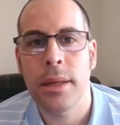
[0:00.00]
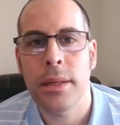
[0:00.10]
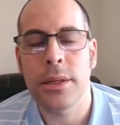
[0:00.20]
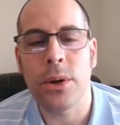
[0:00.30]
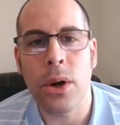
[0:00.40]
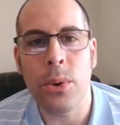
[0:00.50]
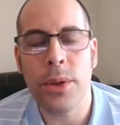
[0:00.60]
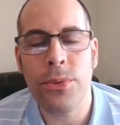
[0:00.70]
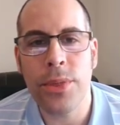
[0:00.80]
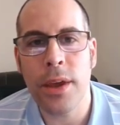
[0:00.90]
So
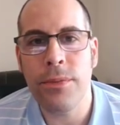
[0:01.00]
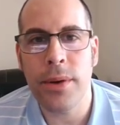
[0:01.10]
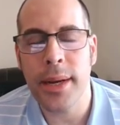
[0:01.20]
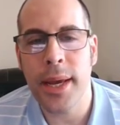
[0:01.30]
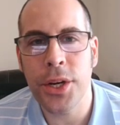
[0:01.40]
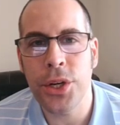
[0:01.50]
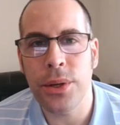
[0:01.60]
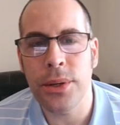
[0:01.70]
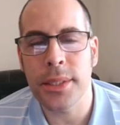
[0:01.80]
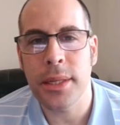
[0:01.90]
going through their
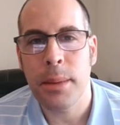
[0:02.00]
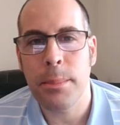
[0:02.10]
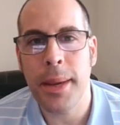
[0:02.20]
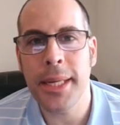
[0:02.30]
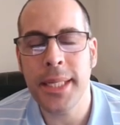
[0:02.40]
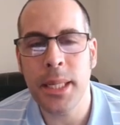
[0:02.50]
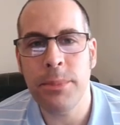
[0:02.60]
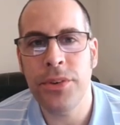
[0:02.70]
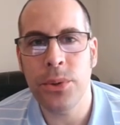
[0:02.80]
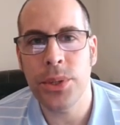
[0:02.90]
financials may seem
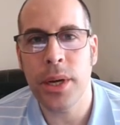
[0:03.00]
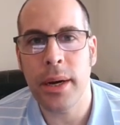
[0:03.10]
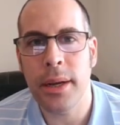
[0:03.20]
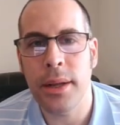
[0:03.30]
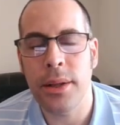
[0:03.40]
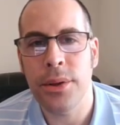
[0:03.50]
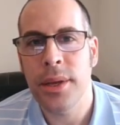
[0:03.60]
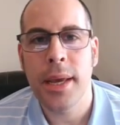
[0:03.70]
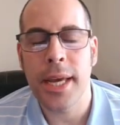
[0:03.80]
futile.